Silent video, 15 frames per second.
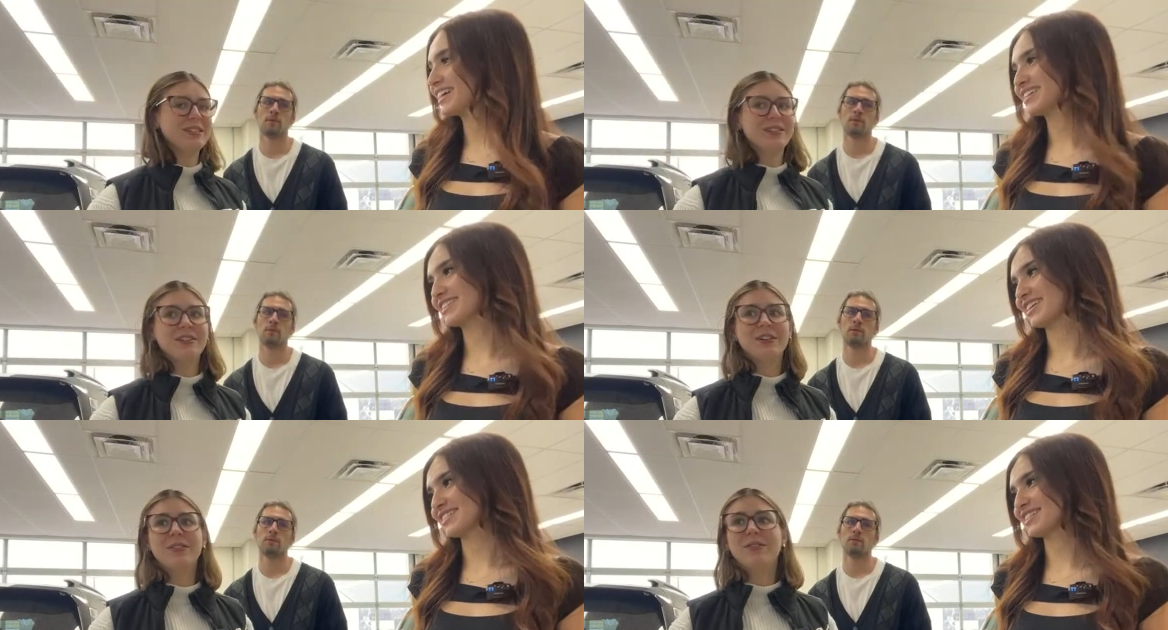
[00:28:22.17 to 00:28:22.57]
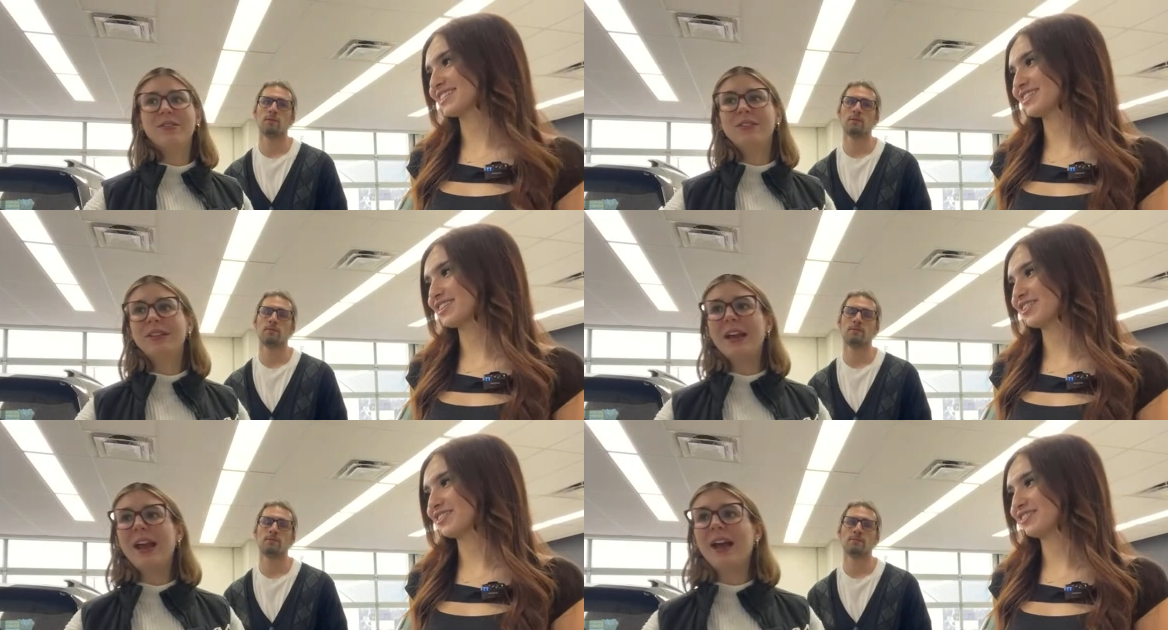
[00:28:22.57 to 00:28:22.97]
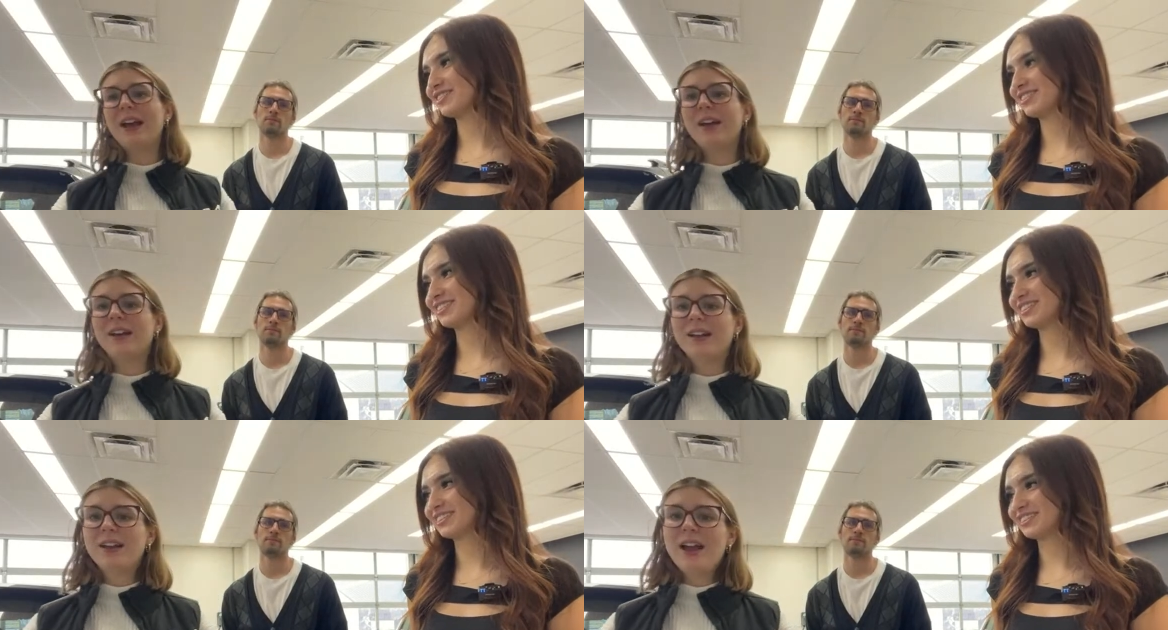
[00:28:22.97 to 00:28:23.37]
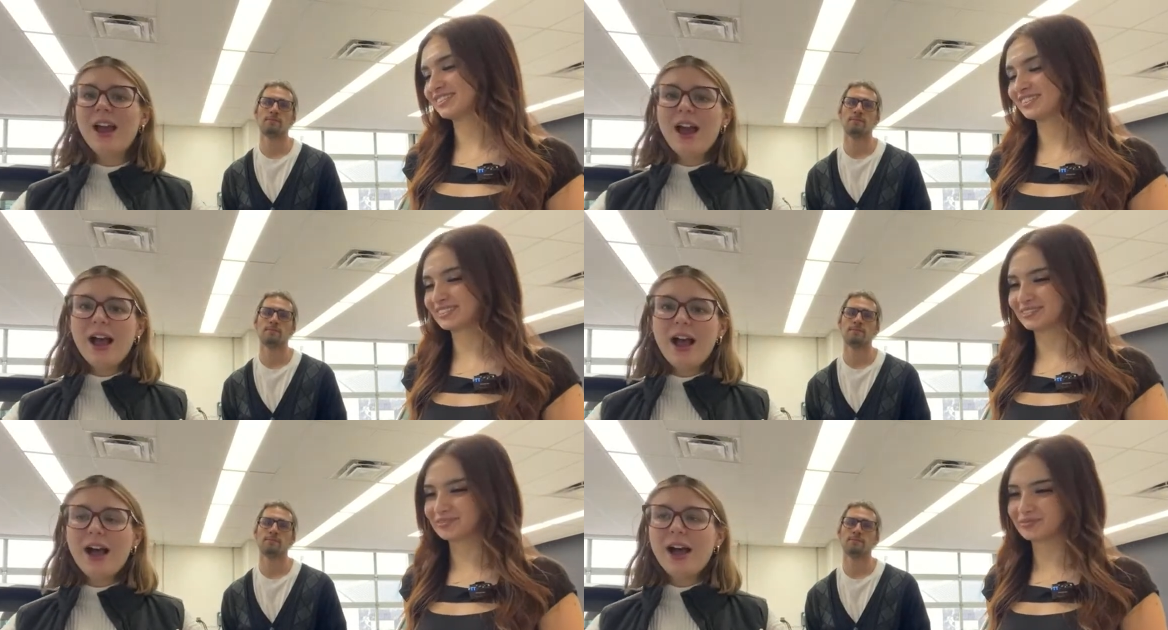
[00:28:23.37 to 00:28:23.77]
Speaker 1: It though. doesn't. No. Yeah.
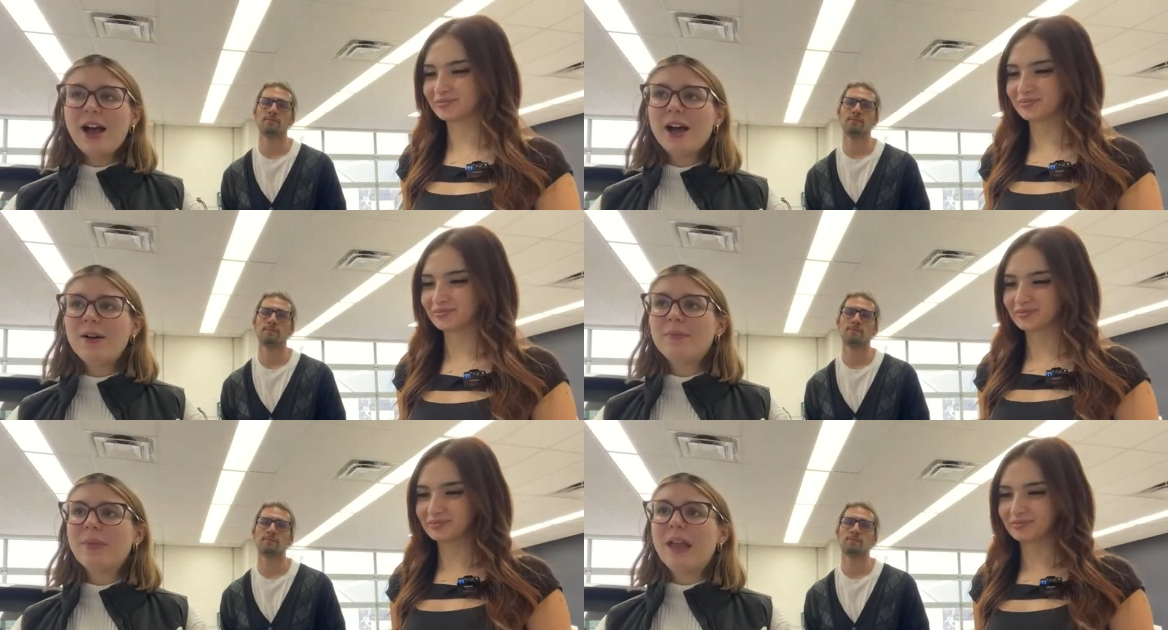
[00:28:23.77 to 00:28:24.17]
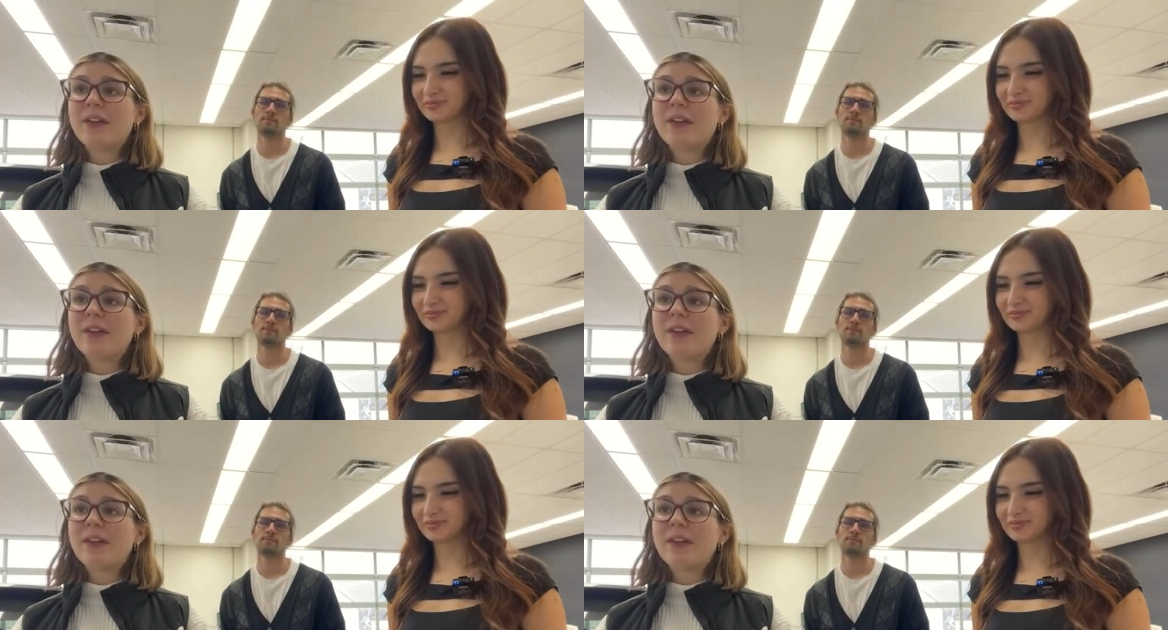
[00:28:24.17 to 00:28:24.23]
Um,